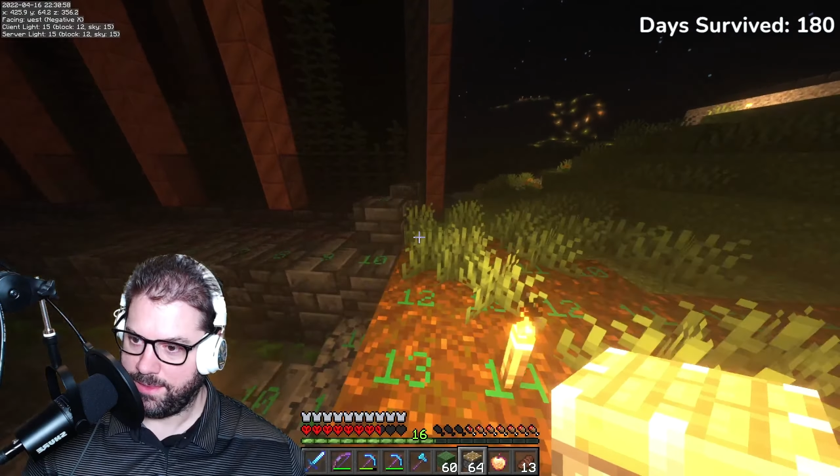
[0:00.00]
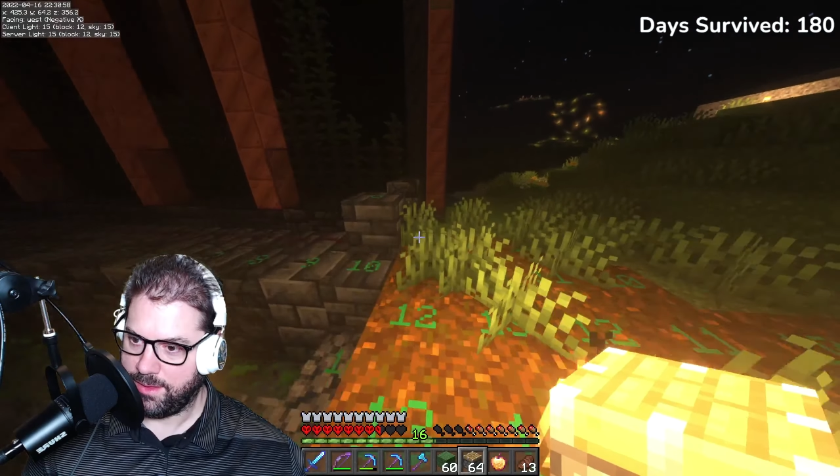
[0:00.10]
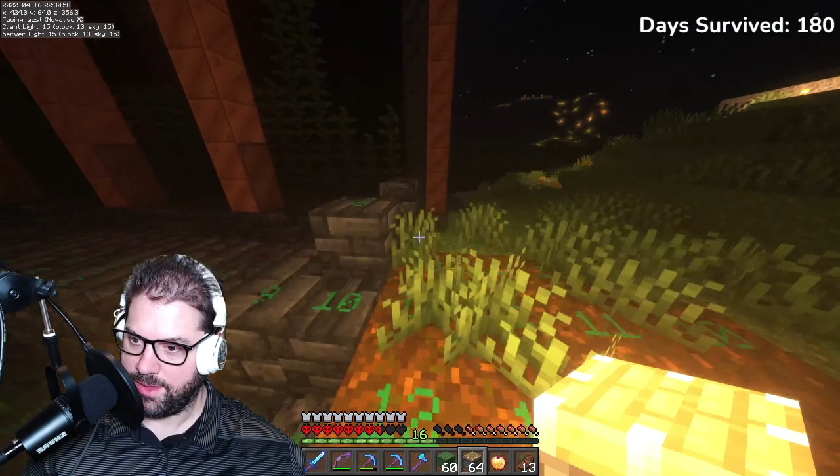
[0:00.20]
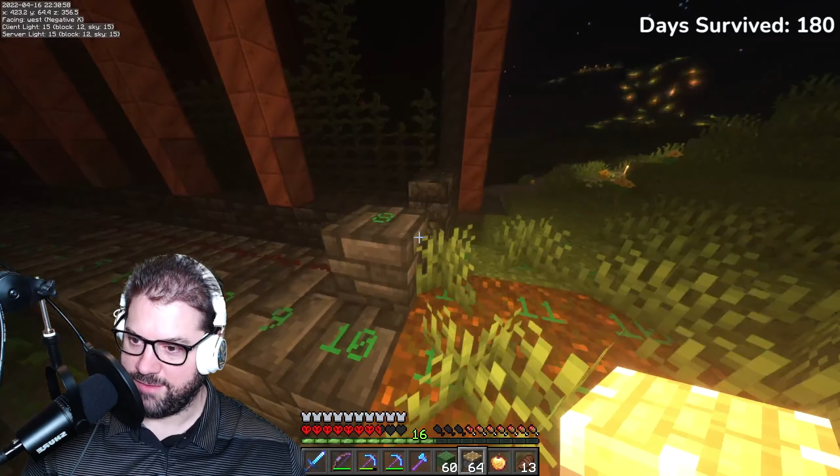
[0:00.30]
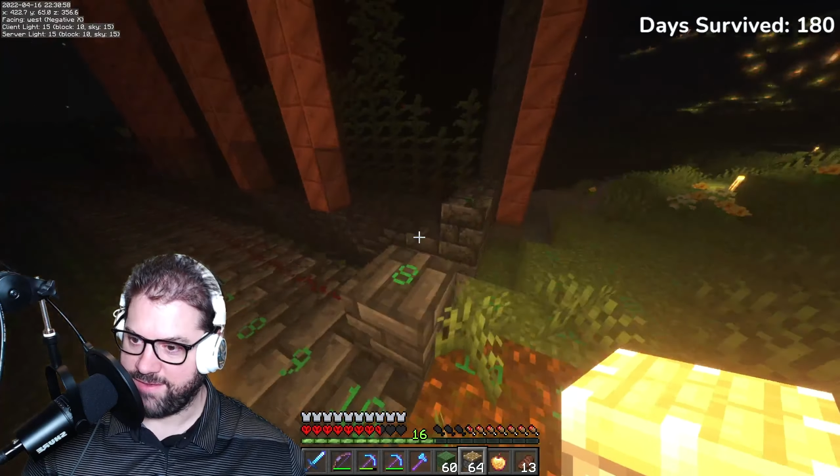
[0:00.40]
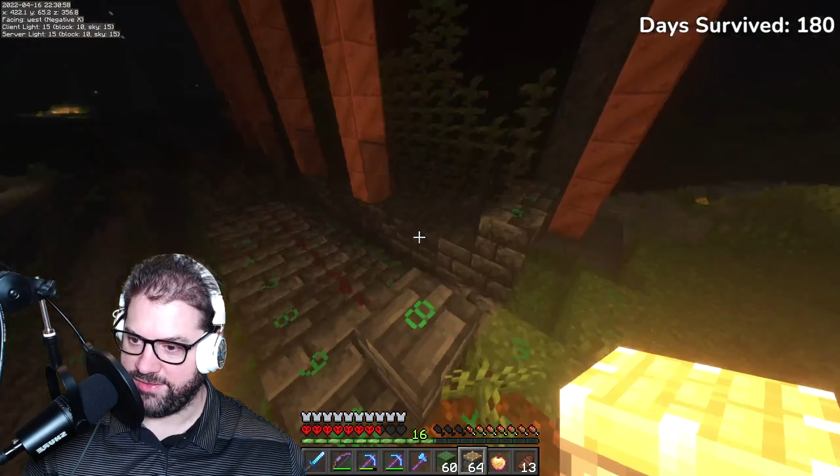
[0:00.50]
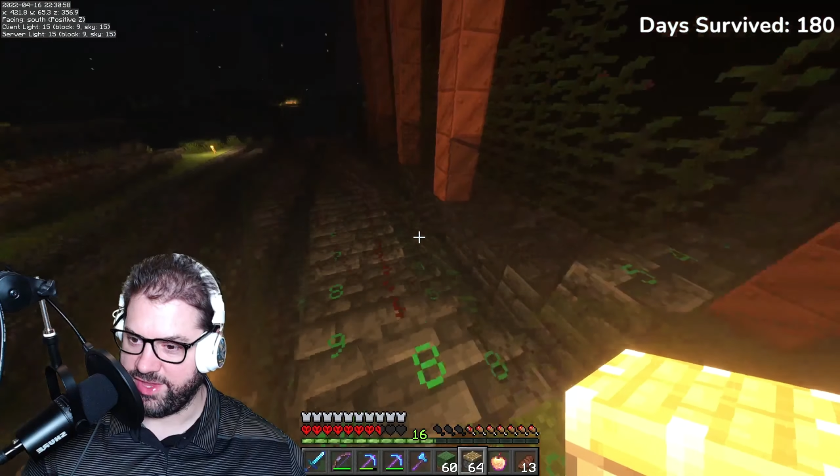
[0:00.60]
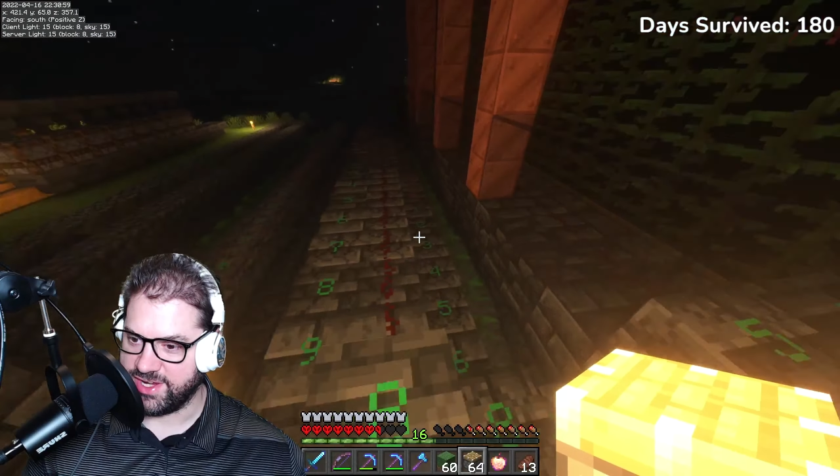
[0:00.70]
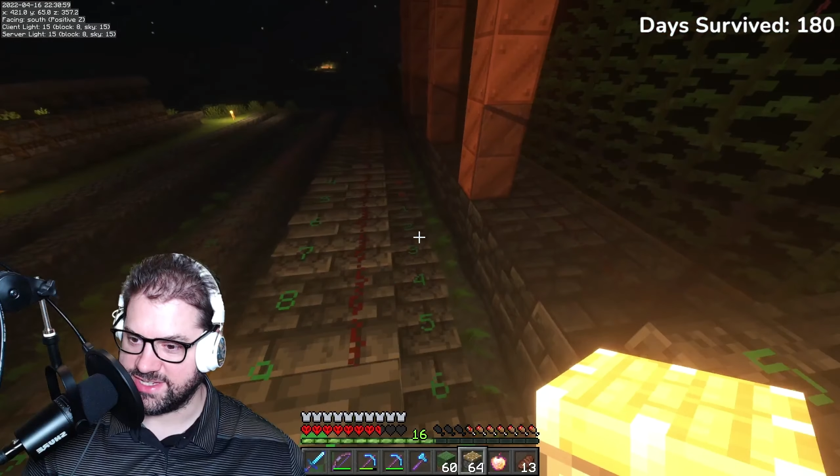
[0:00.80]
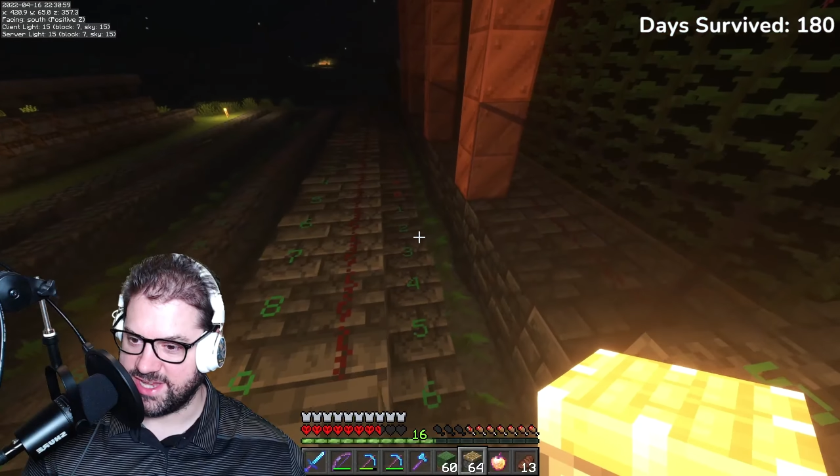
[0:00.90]
I finally
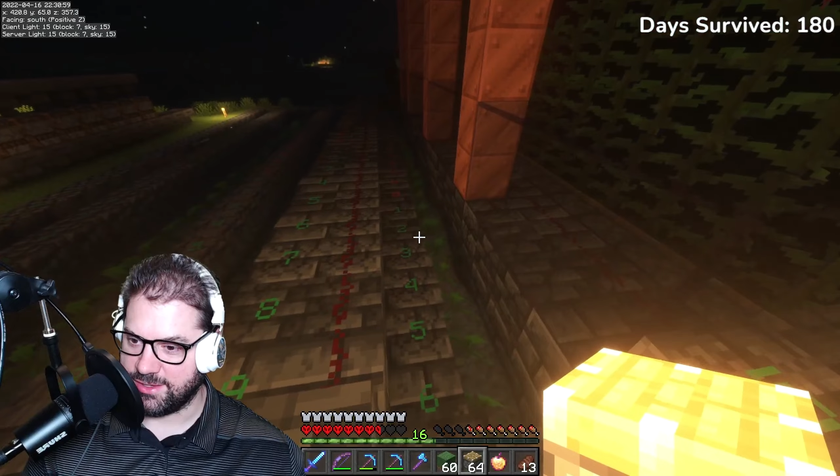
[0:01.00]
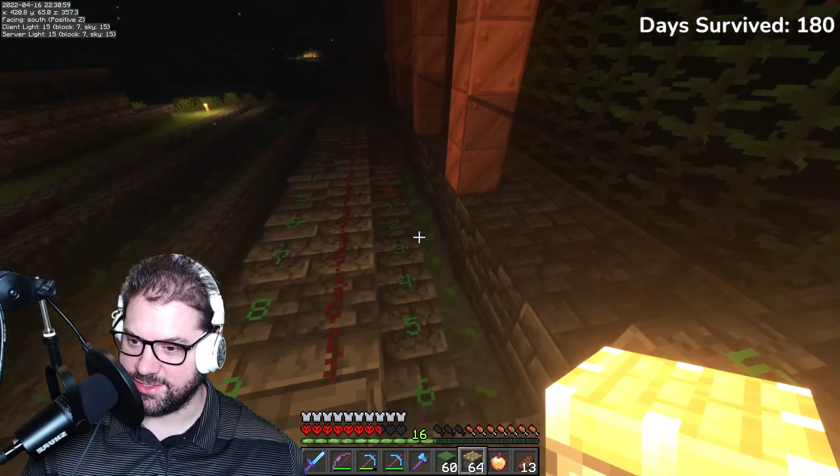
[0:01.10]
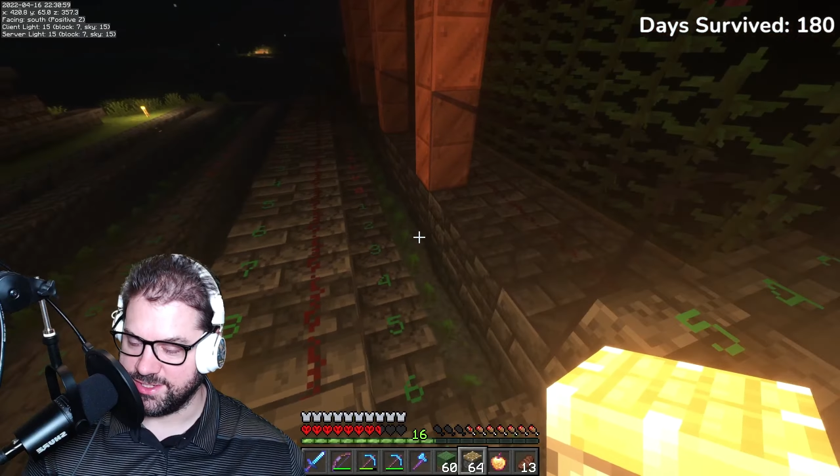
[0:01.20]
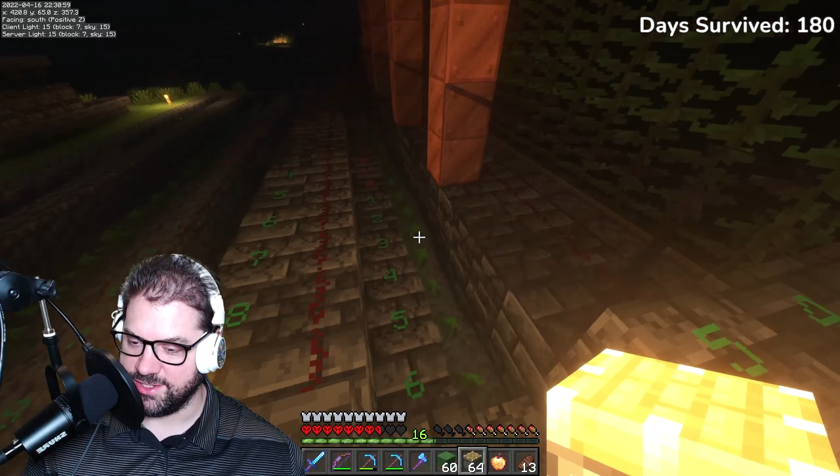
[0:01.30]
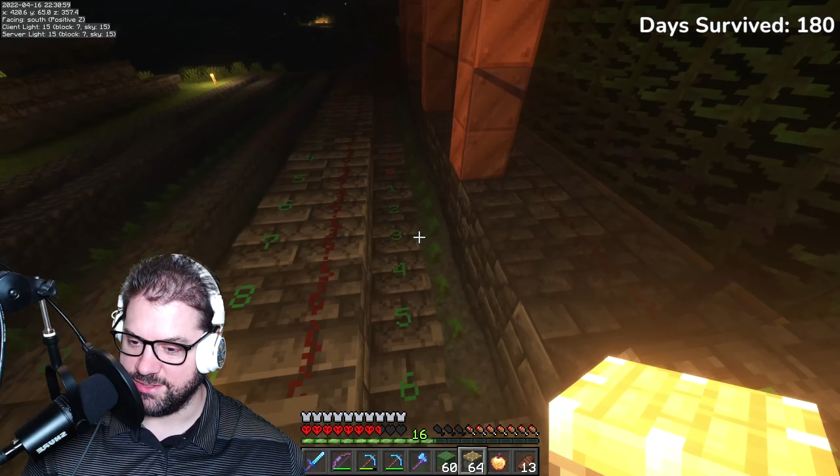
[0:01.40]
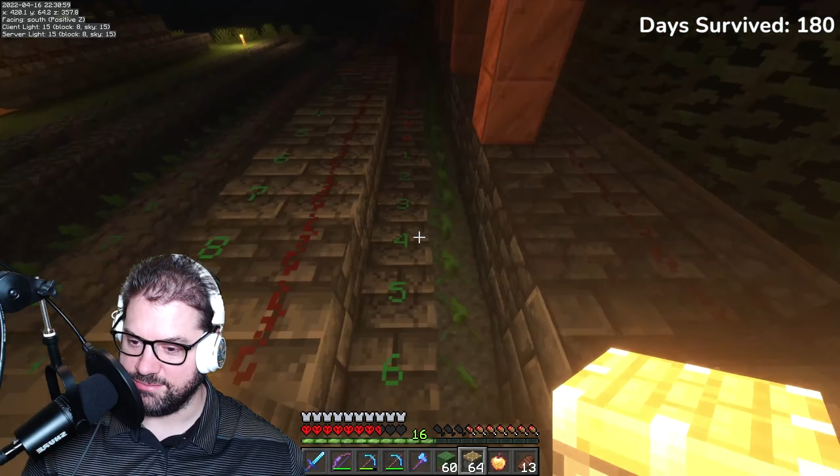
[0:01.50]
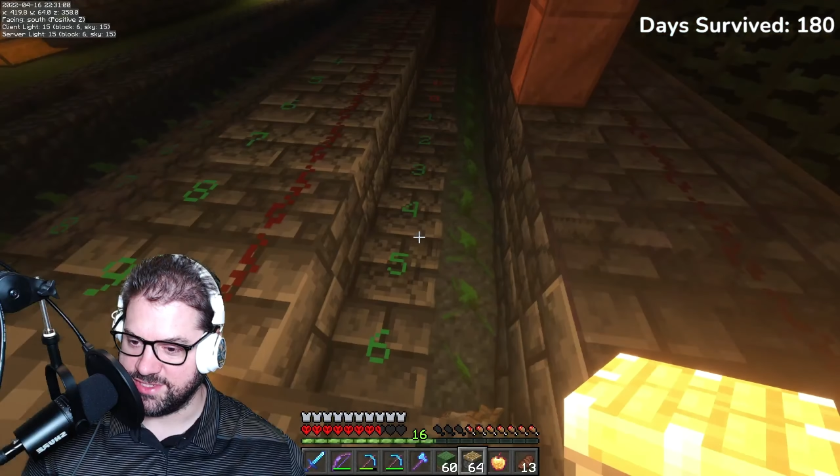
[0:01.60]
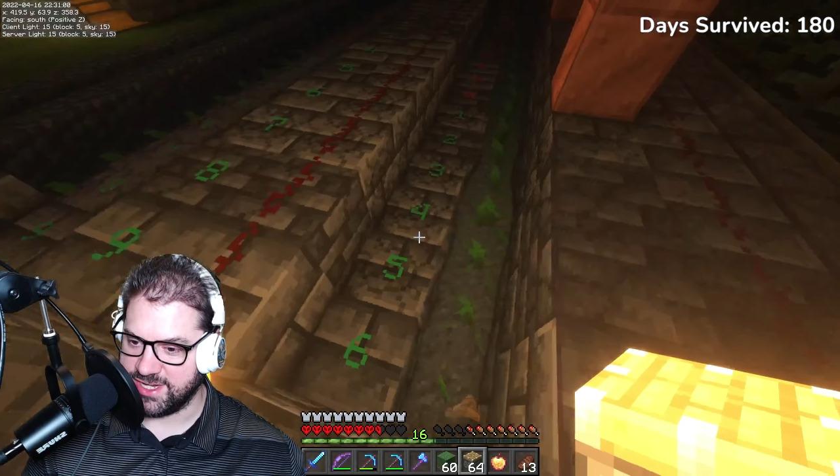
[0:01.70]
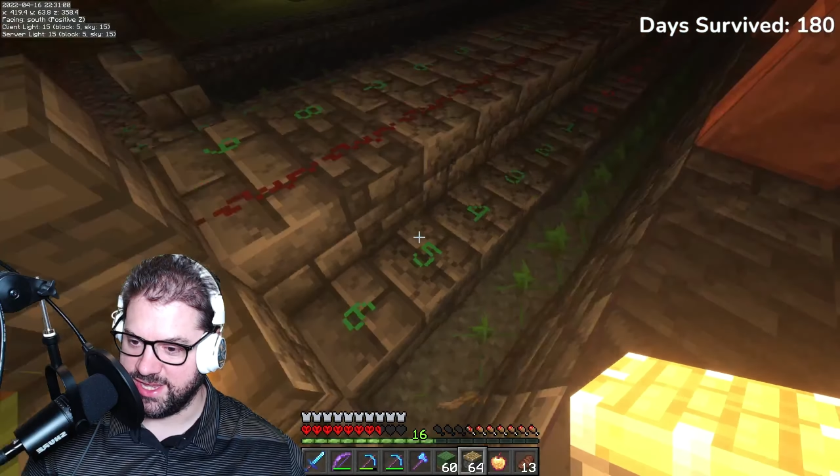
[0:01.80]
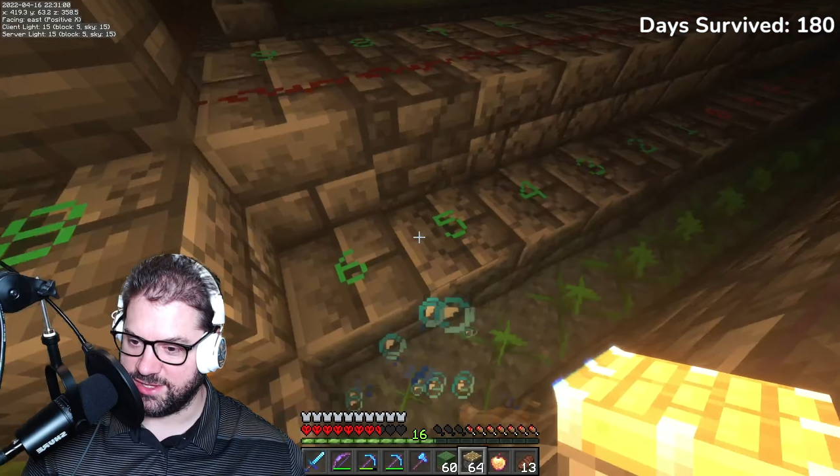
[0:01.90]
get a skeleton
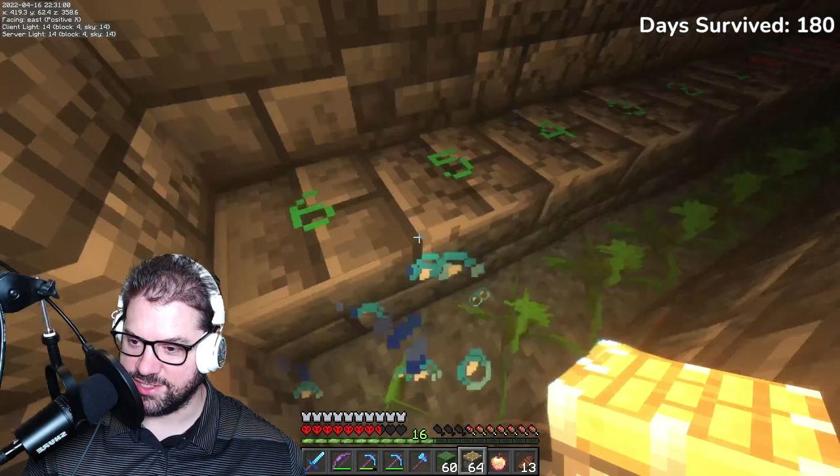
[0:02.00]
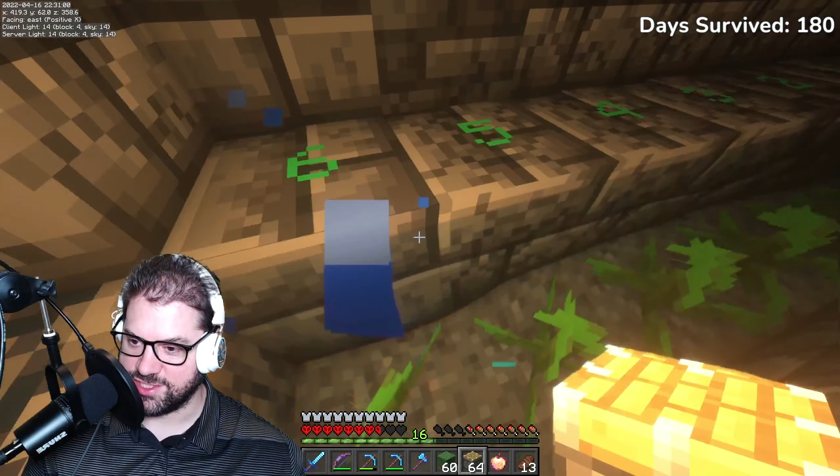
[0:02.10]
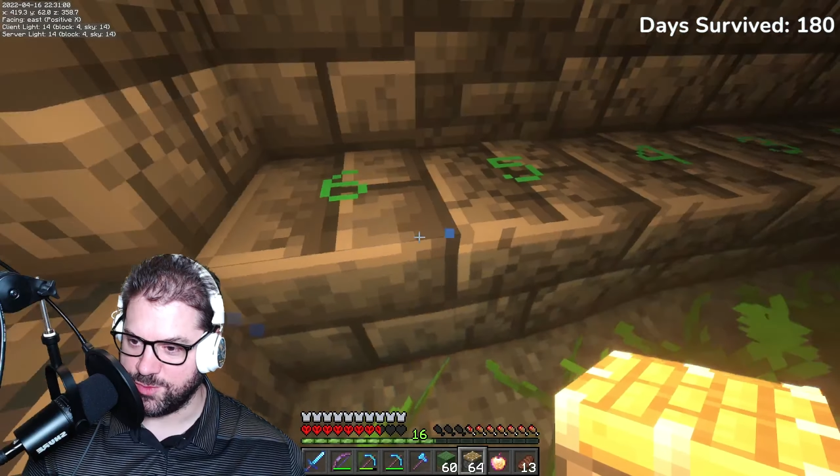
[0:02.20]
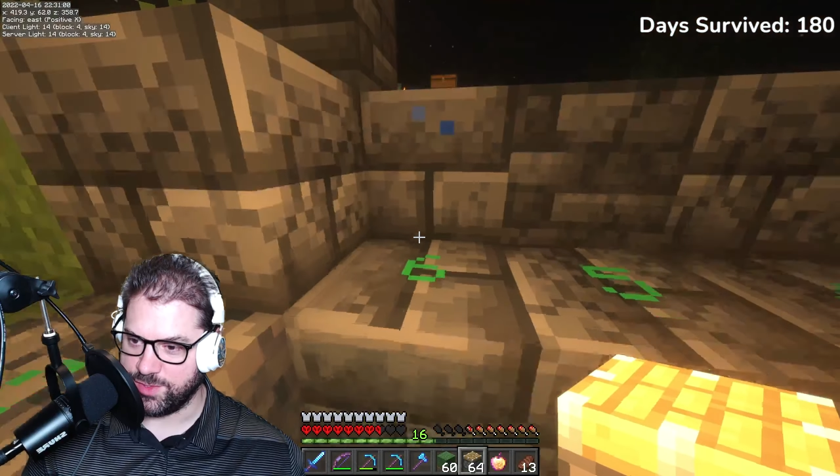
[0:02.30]
to kill a stupid